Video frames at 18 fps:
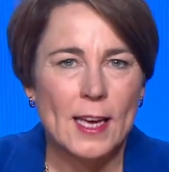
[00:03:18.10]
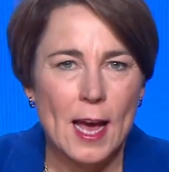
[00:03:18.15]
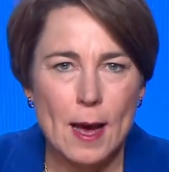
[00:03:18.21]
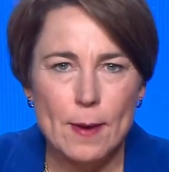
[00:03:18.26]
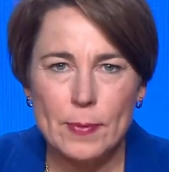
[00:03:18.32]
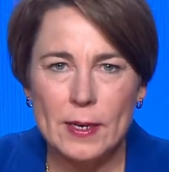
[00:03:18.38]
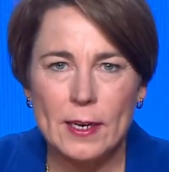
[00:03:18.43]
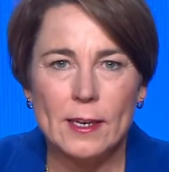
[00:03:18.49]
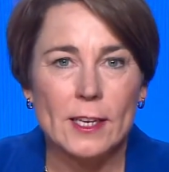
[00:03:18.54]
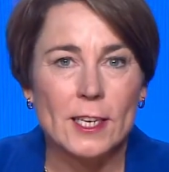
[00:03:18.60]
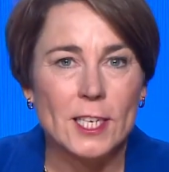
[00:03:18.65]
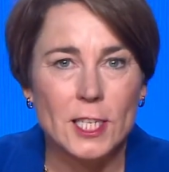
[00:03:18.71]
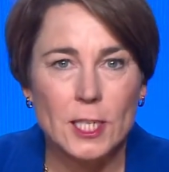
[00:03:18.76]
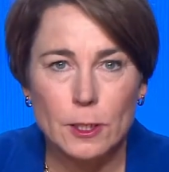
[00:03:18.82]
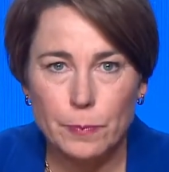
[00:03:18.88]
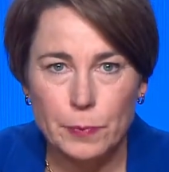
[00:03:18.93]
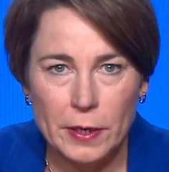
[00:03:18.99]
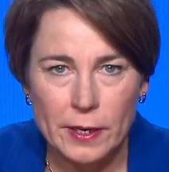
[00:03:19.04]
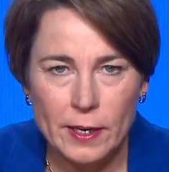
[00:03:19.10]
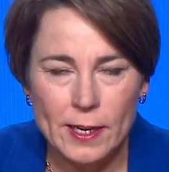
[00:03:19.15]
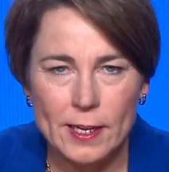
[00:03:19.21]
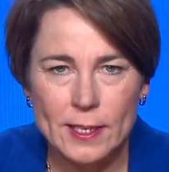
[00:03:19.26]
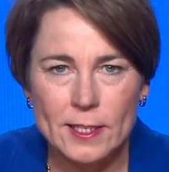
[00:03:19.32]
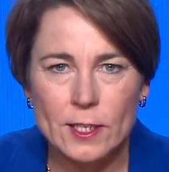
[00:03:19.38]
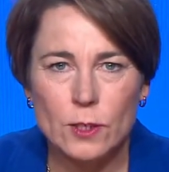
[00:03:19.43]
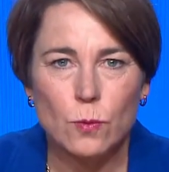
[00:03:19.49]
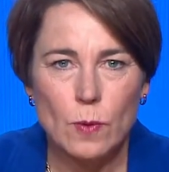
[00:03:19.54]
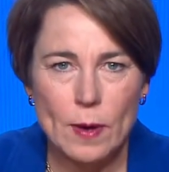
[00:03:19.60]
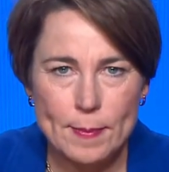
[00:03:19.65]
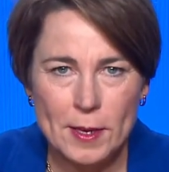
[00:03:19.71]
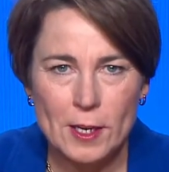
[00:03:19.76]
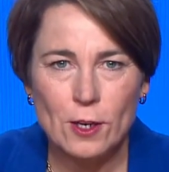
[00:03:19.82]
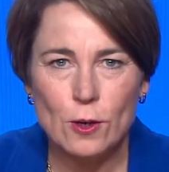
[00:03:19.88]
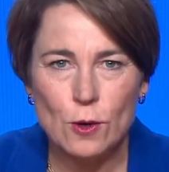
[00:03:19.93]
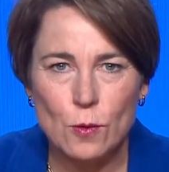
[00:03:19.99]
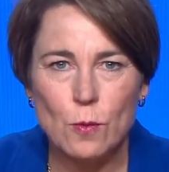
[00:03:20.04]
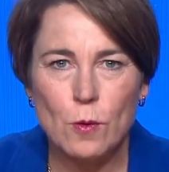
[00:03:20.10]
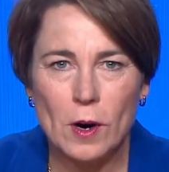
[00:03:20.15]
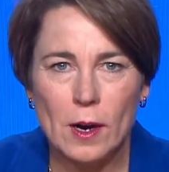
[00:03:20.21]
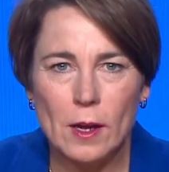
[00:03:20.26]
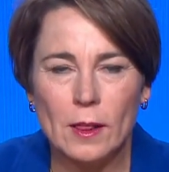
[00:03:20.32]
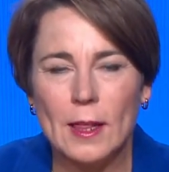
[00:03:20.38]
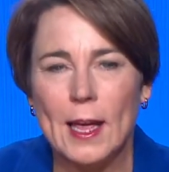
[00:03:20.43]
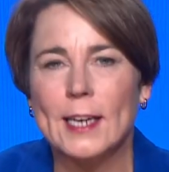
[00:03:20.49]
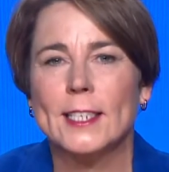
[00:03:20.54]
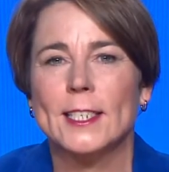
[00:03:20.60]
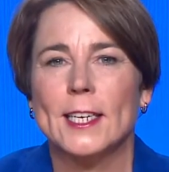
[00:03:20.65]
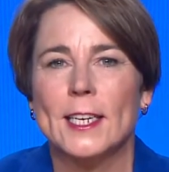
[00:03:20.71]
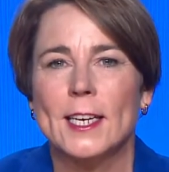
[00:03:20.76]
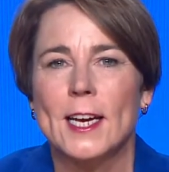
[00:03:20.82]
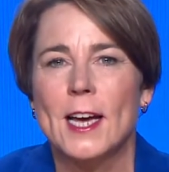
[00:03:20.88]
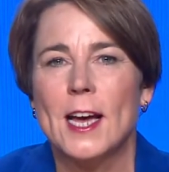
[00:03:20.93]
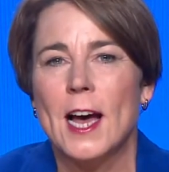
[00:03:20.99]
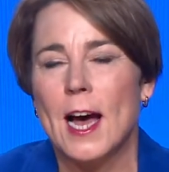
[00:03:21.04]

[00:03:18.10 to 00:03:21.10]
competent, experienced women who were elected.